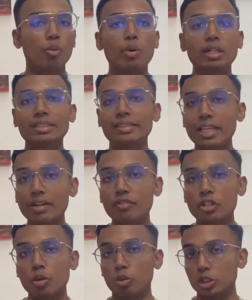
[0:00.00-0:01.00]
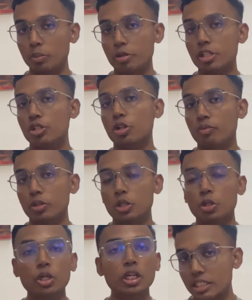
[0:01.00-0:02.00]
Well, that video was a pretty short
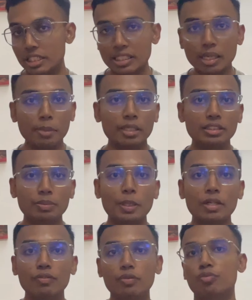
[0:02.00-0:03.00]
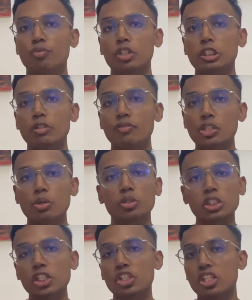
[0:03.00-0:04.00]
video. The time I spent for the video
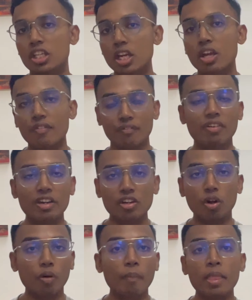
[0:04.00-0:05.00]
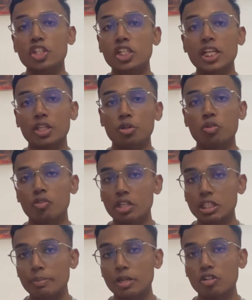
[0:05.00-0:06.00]
was actually very long. I actually had to
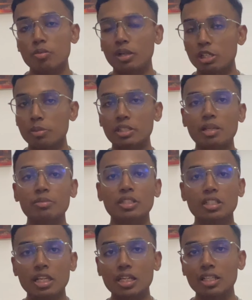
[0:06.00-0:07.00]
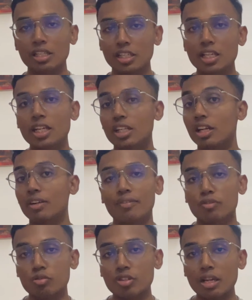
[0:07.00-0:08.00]
drain the battery multiple times again and again, and I
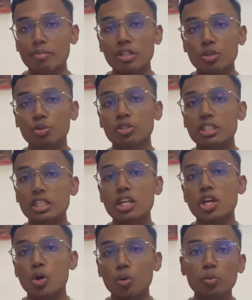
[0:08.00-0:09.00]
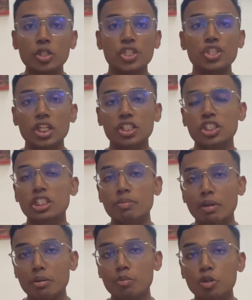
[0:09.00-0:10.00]
have to time it to see which charges the
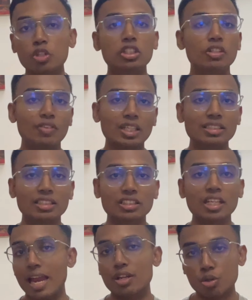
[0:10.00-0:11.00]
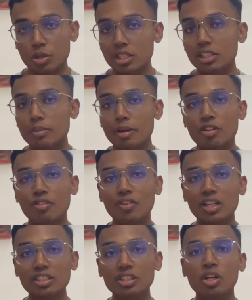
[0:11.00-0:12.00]
MacBook the fastest. And to kill the battery
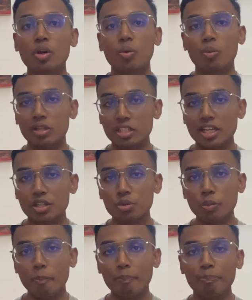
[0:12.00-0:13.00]
fast, what did I do?